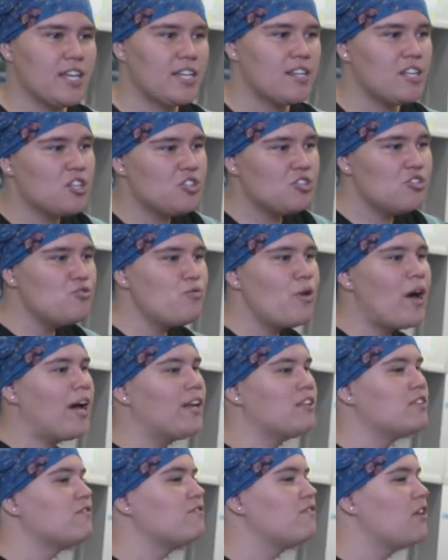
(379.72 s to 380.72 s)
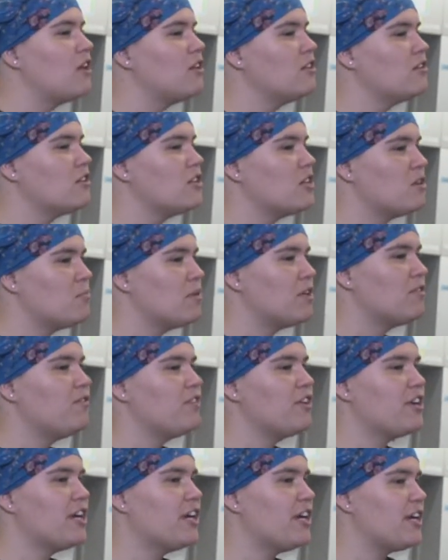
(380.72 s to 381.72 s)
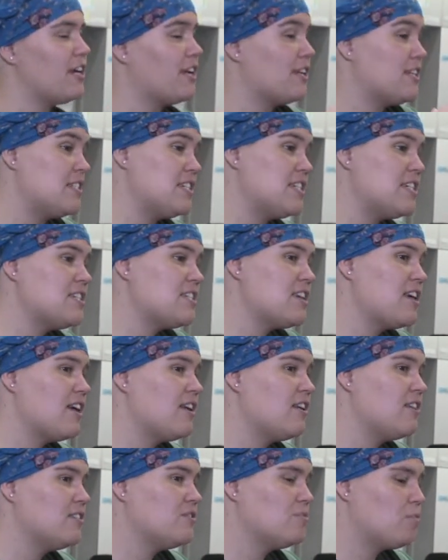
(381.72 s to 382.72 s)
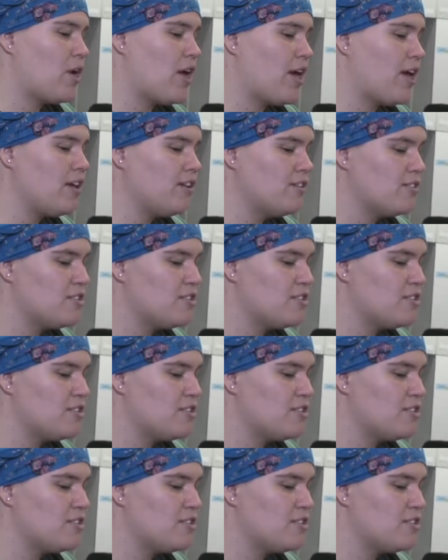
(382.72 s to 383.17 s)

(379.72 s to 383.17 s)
and then you had to follow them in a detailed way